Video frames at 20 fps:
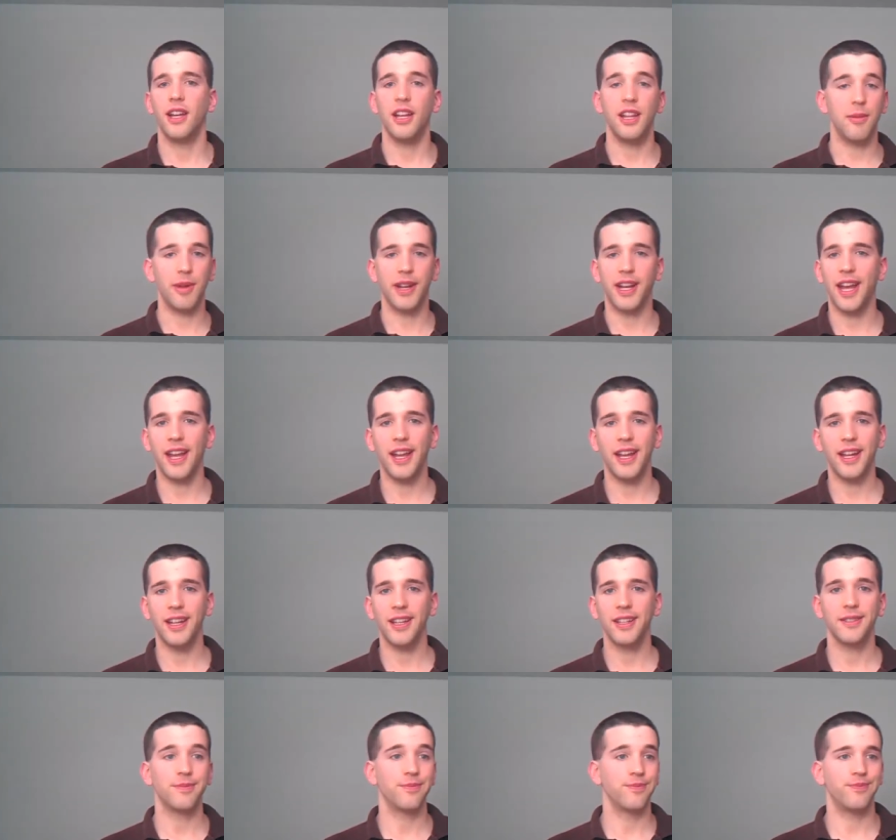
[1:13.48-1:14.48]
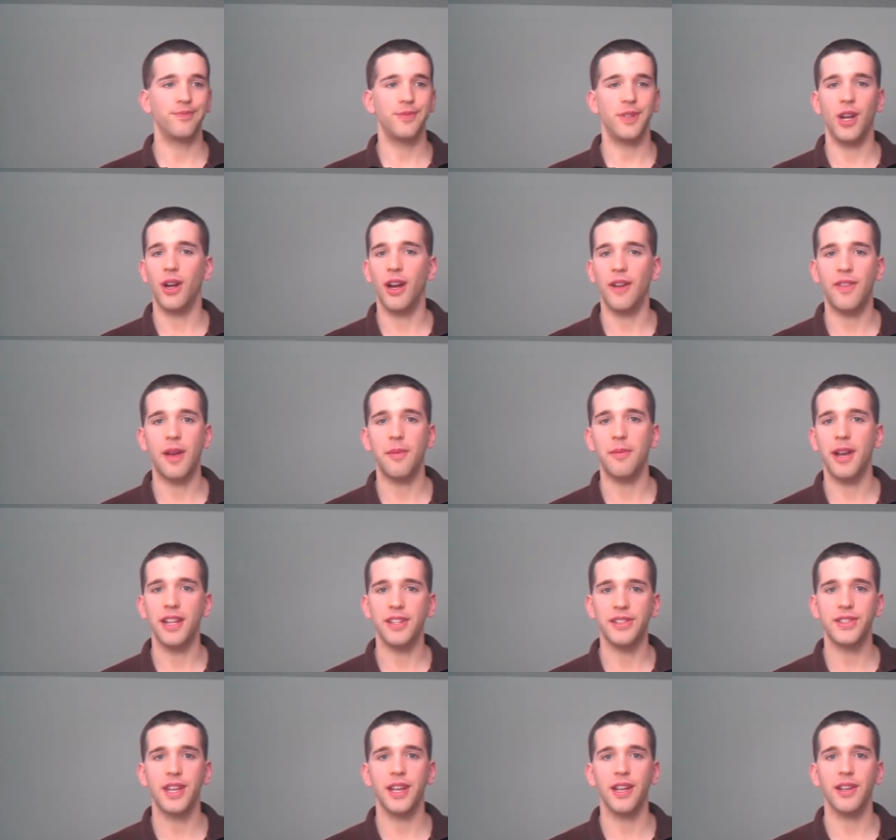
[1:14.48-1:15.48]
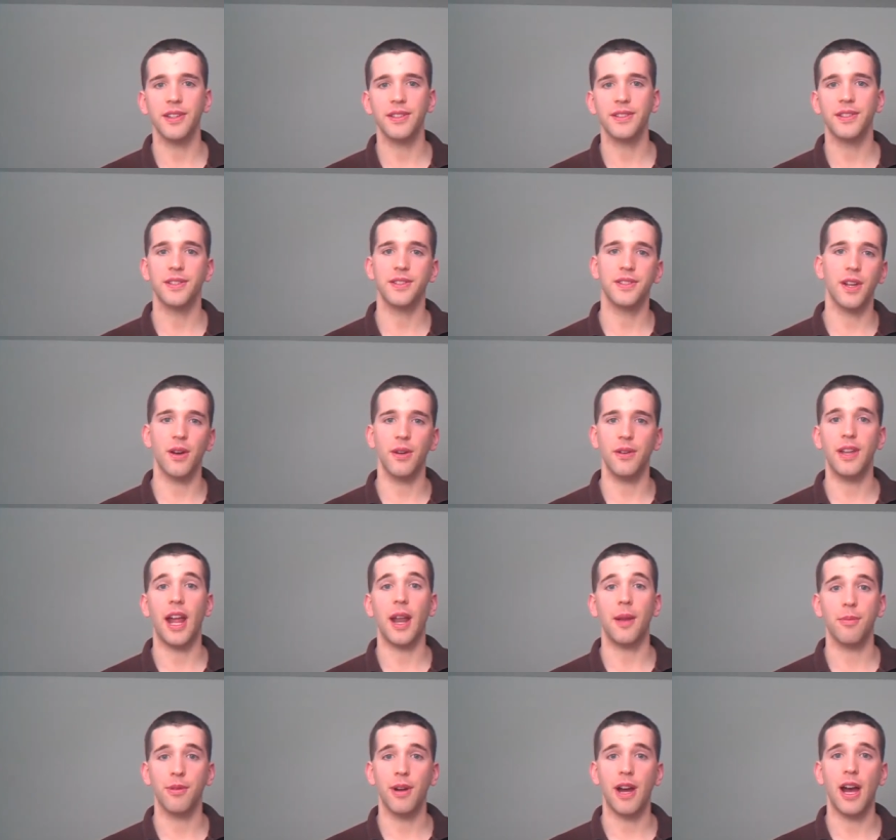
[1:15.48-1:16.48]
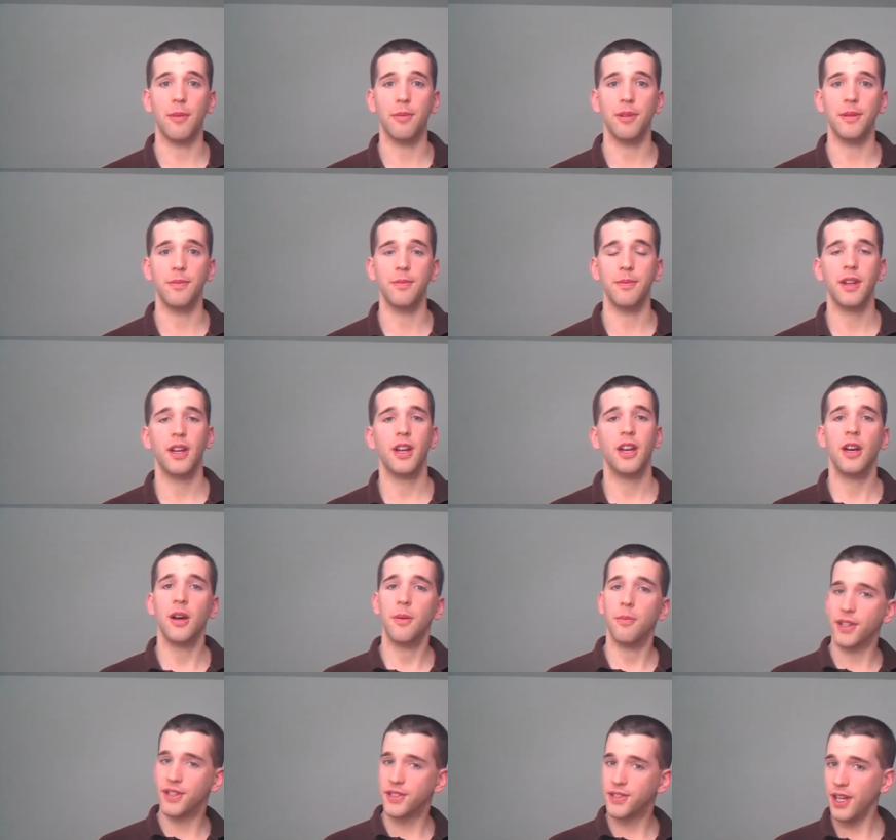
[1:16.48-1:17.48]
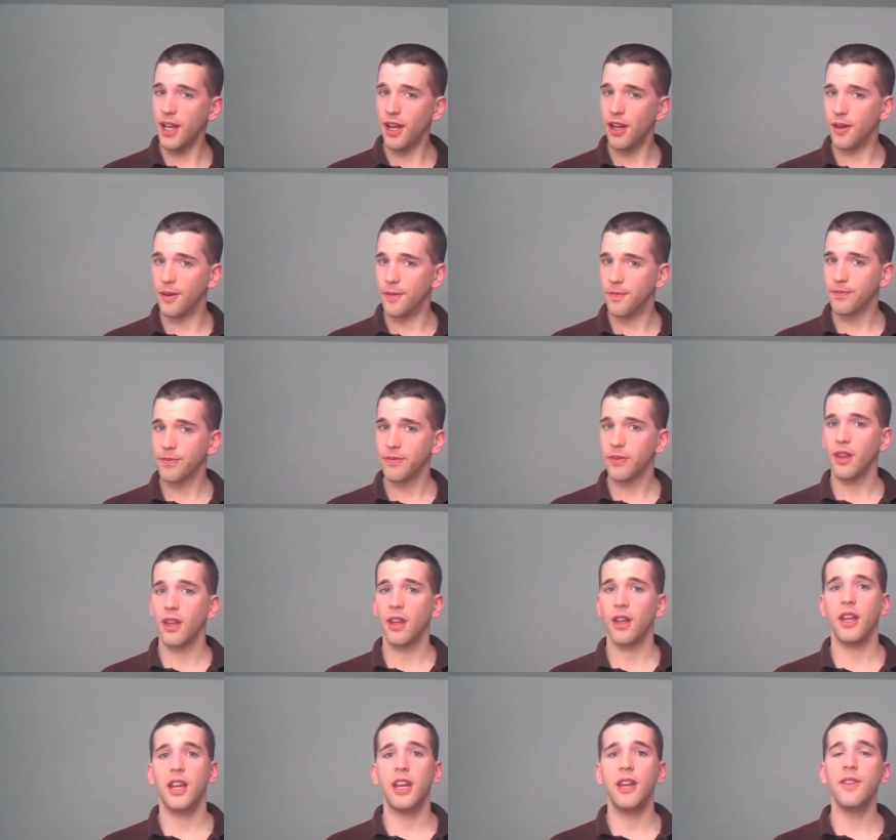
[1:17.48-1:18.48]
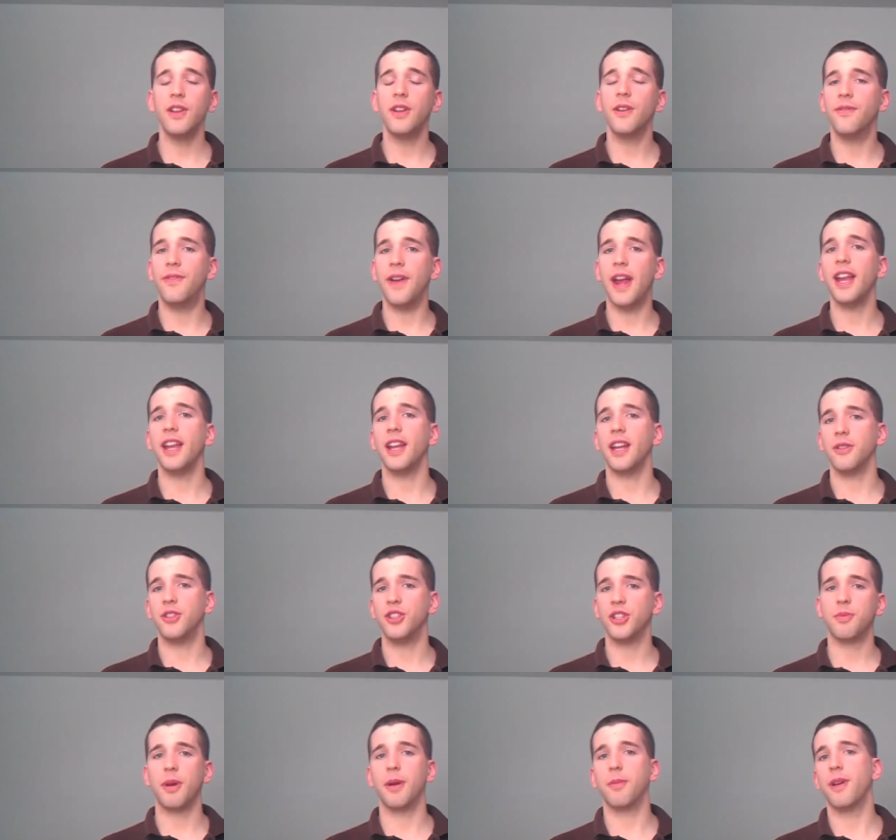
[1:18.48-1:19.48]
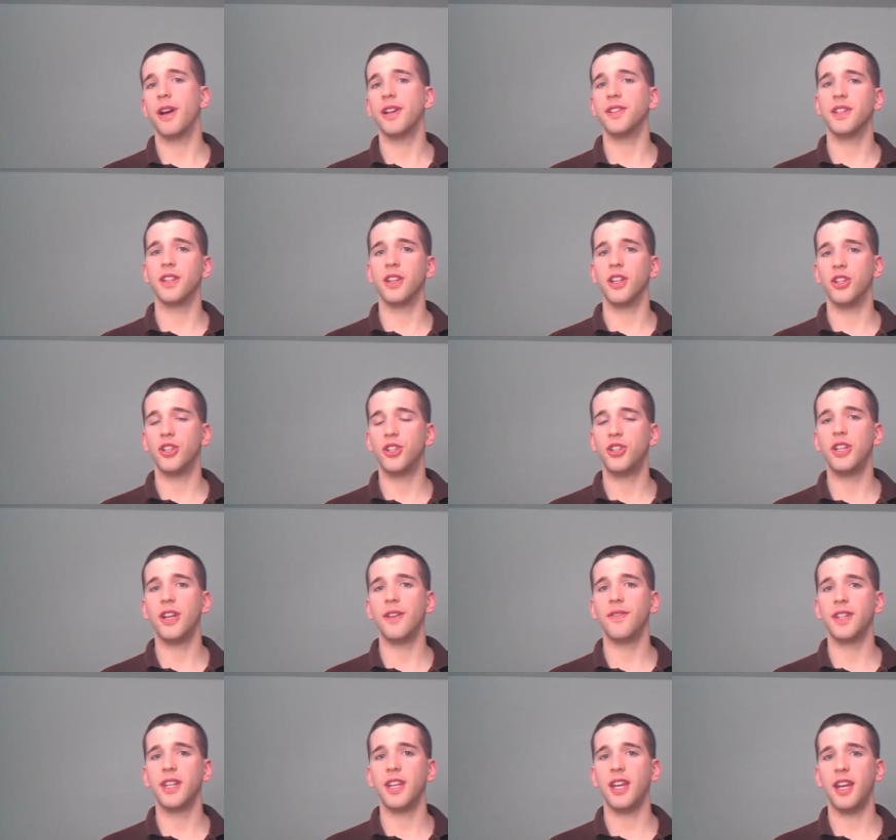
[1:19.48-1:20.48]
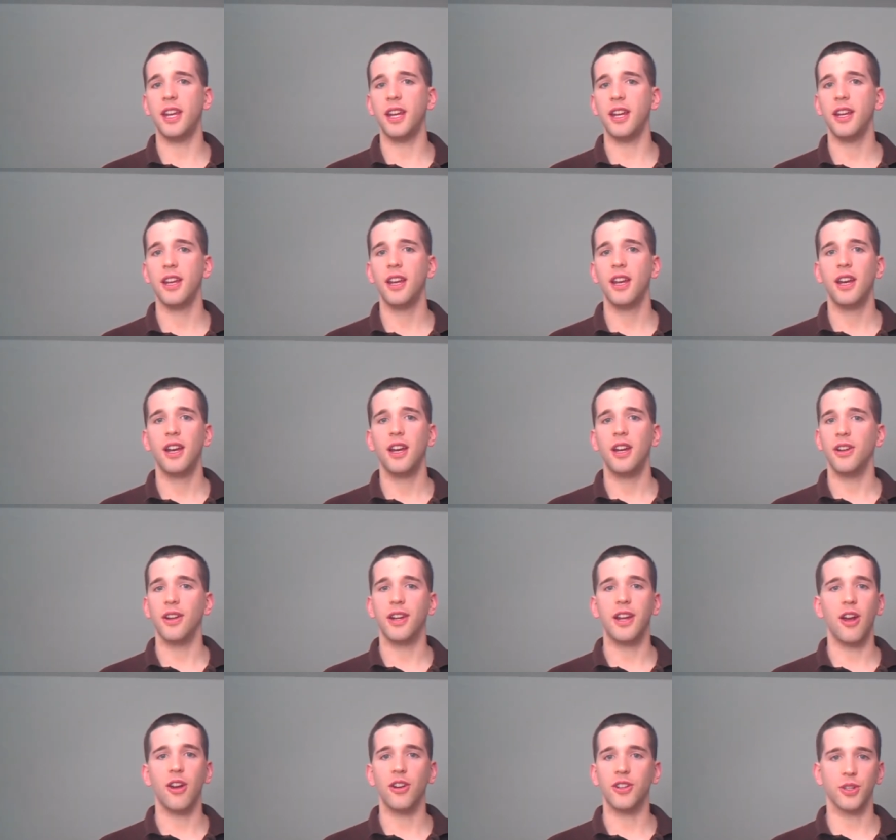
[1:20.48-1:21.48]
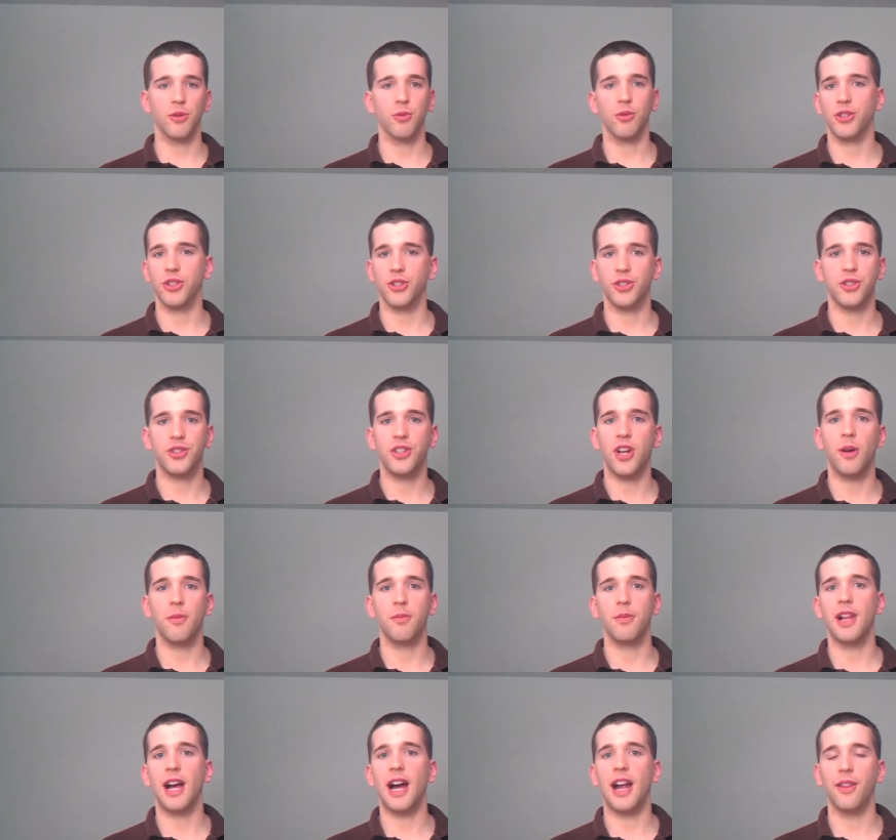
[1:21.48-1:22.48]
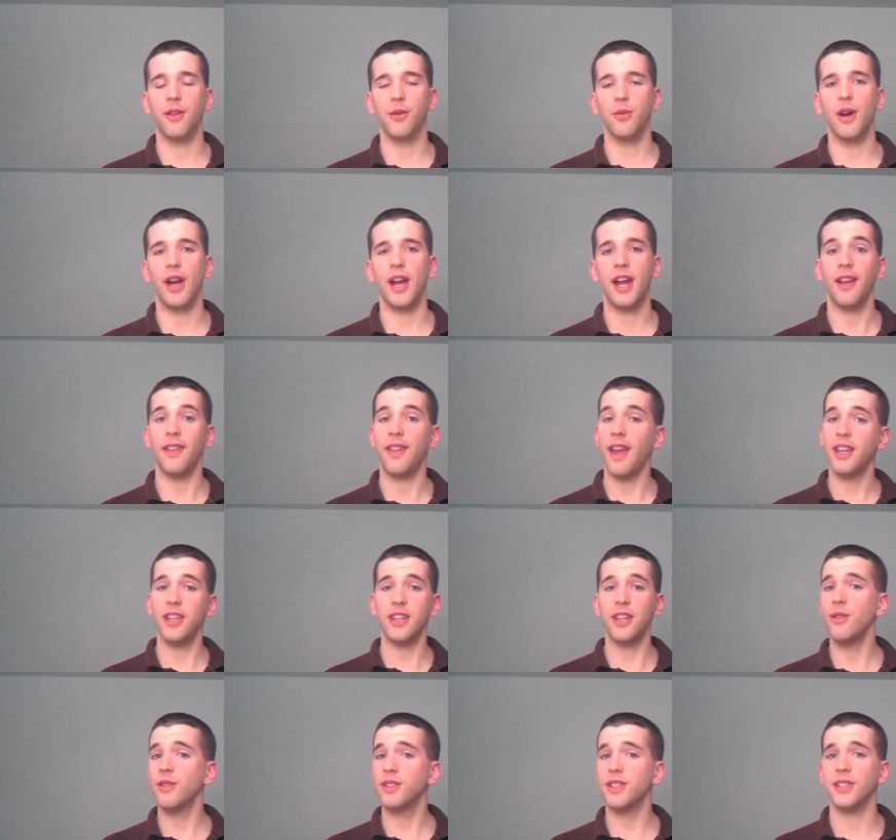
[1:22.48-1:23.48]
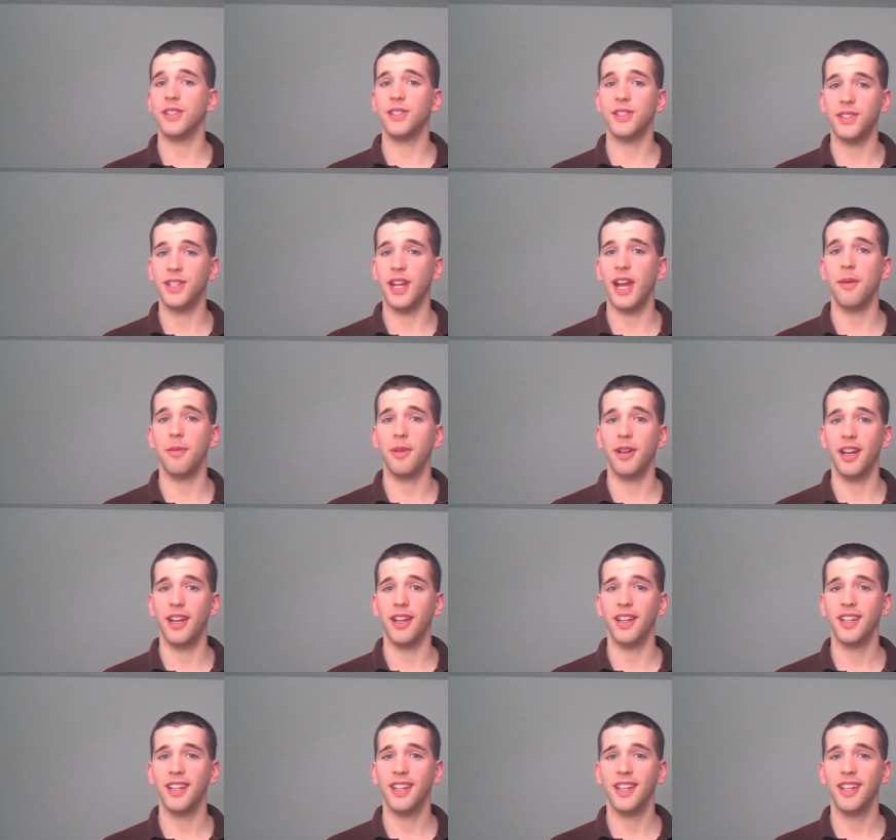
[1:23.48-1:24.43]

In the beginning, you don't have that many skills, so not a problem. But still, even evading just by pressing the shift key, your character will just tumble out of the way. That uses stamina.